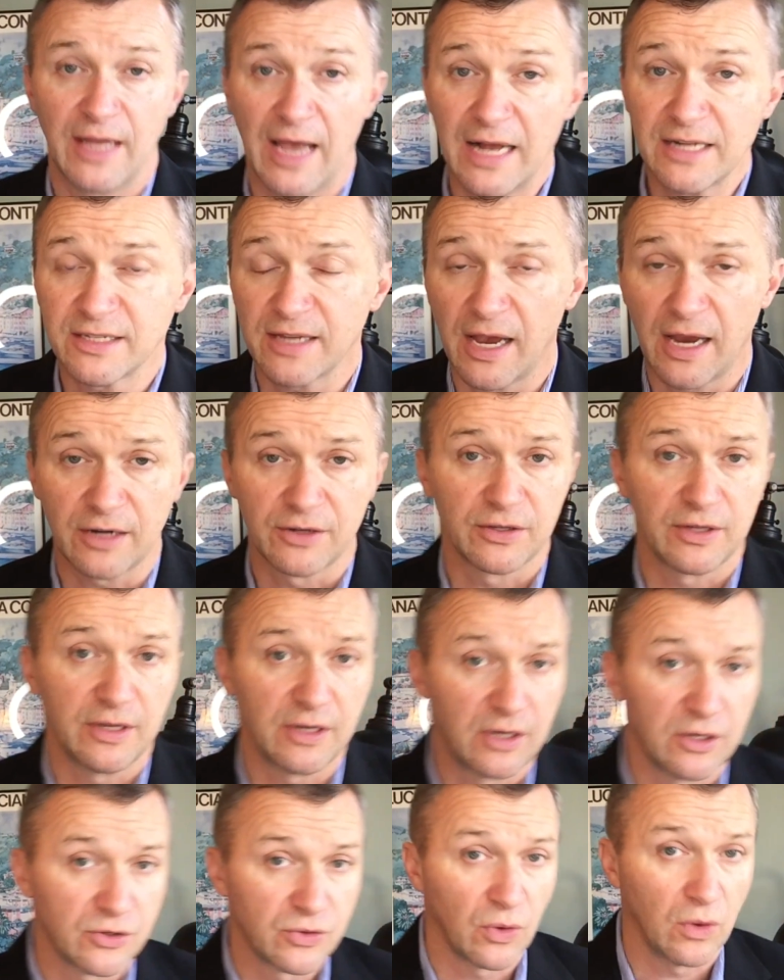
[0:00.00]
That's actually
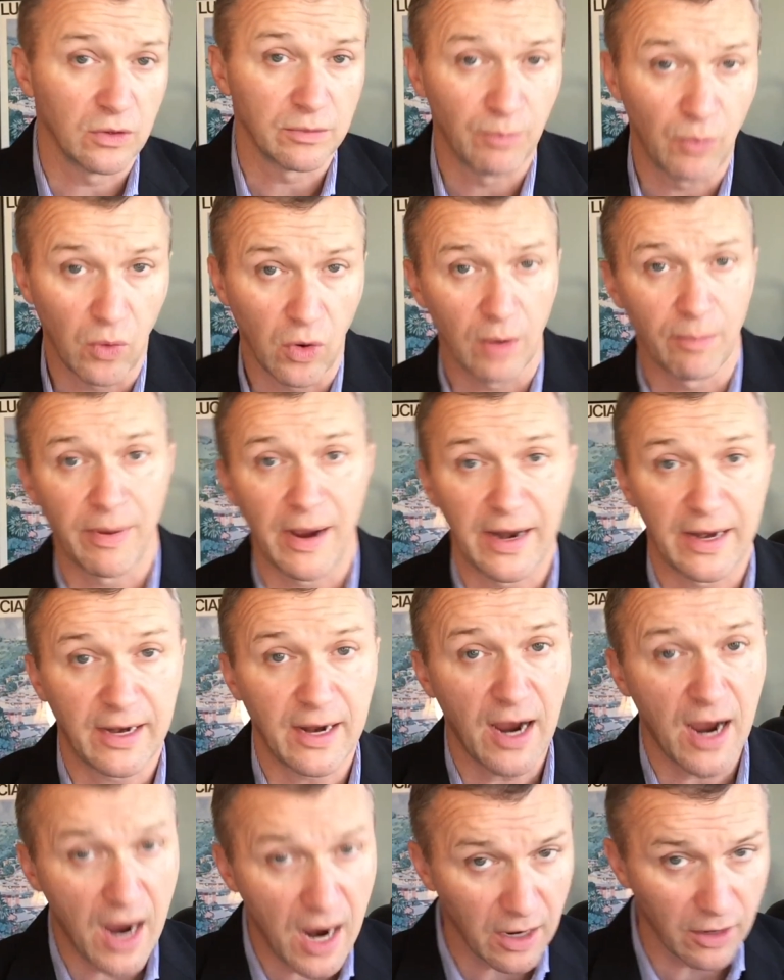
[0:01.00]
controlled more by
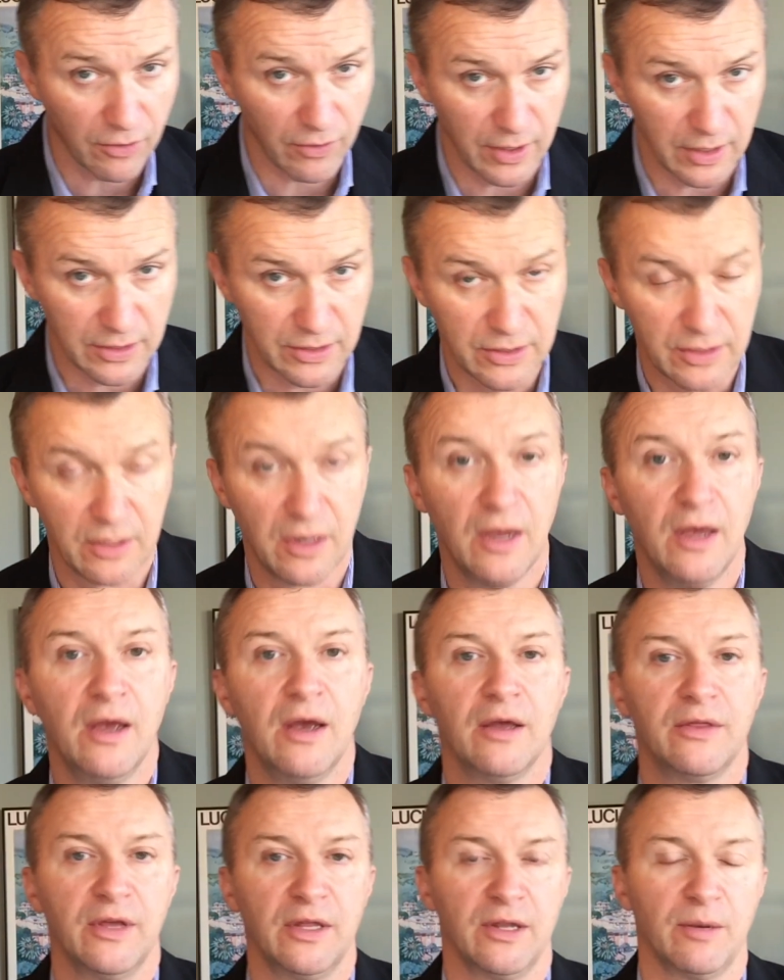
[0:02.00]
Congress
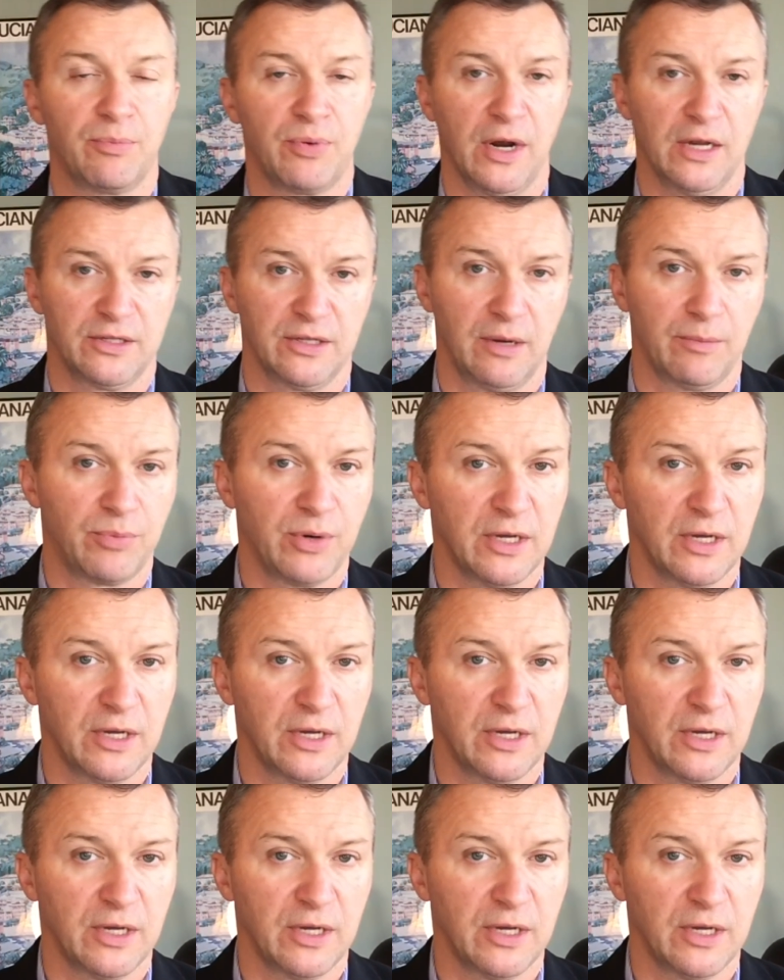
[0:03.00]
than the president.